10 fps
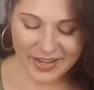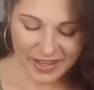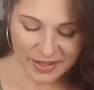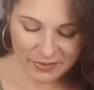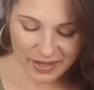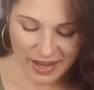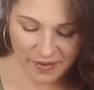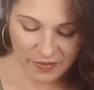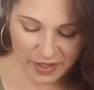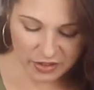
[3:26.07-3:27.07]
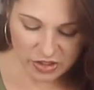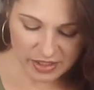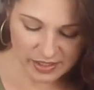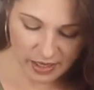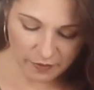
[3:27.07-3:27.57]
now that we have that
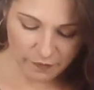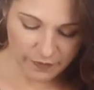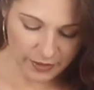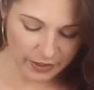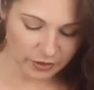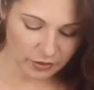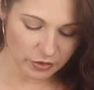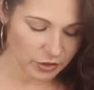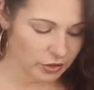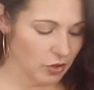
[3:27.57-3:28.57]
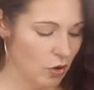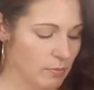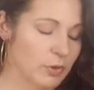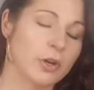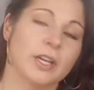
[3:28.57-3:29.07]
cheesecake filling good to go,
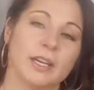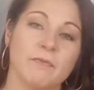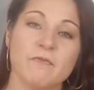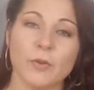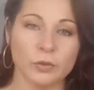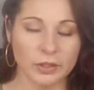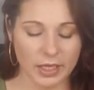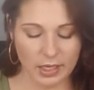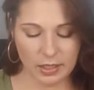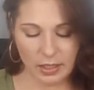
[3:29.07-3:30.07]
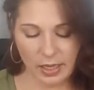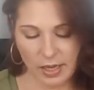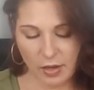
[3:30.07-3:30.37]
I'm going to go ahead and fold in